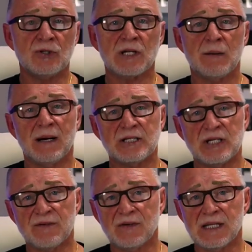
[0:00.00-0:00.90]
You stop by
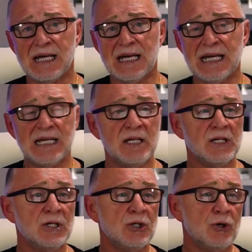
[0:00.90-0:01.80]
Chick-fil-A,
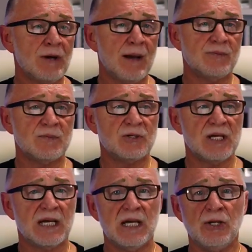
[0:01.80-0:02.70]
you grab some
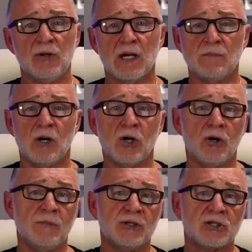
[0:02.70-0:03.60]
chicken, you come
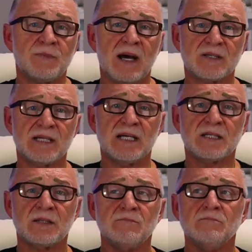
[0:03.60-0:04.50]
home, and your spouse says,